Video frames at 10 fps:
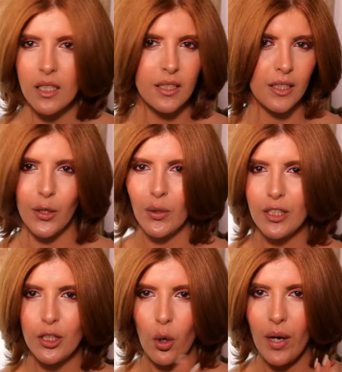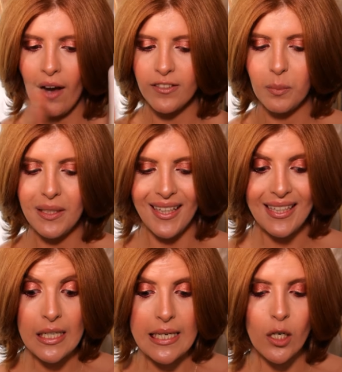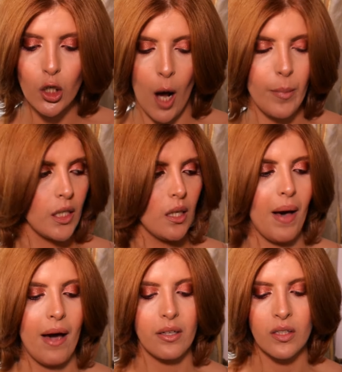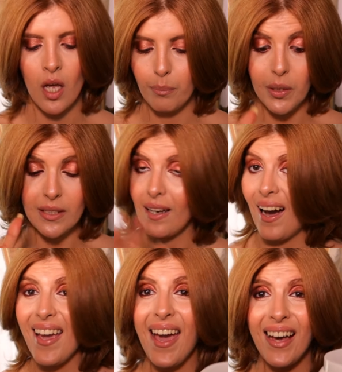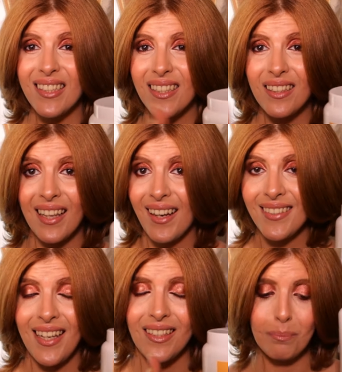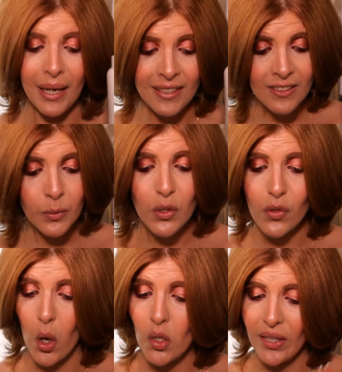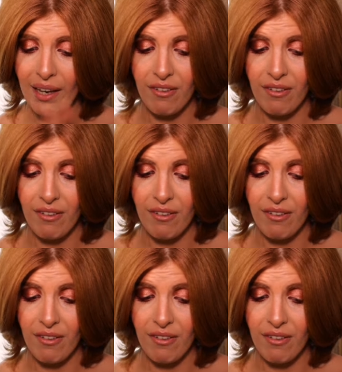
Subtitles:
You know, you don't have to be like economical about it. But I had, like I said, best results.